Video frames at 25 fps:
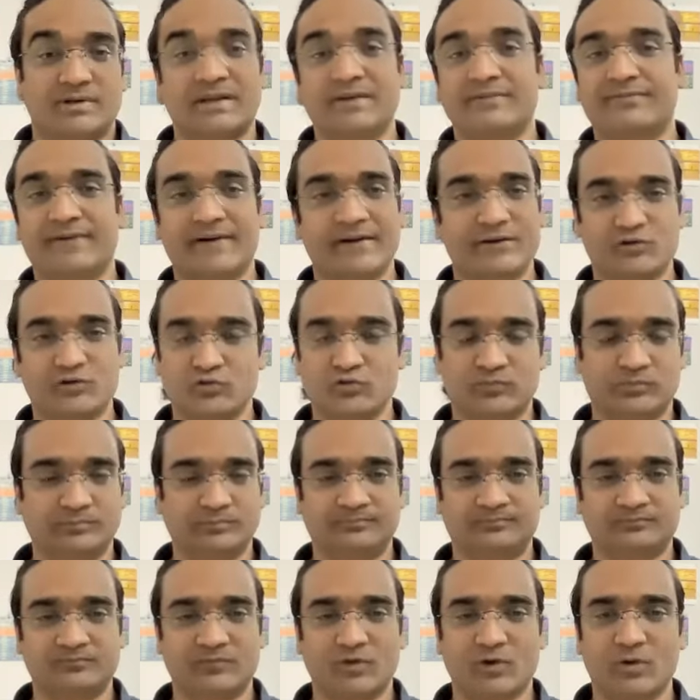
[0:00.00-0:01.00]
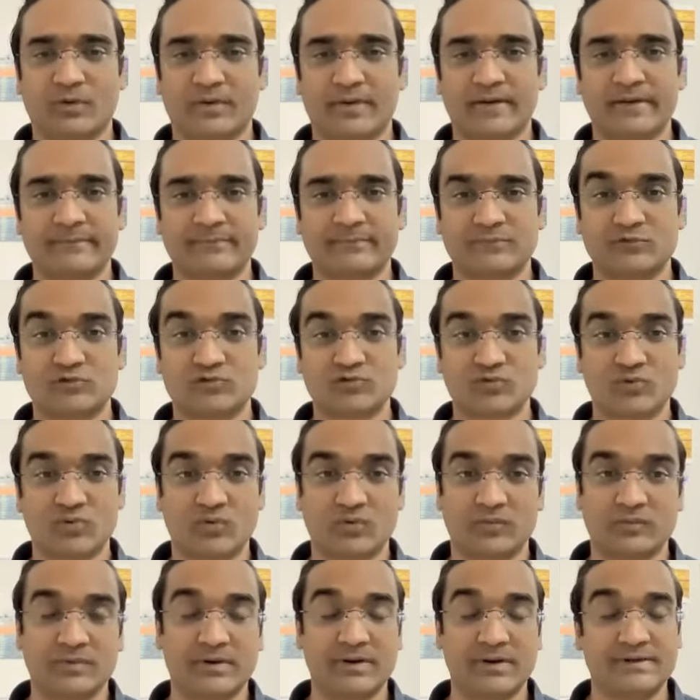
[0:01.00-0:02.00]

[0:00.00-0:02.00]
P52. Okay. So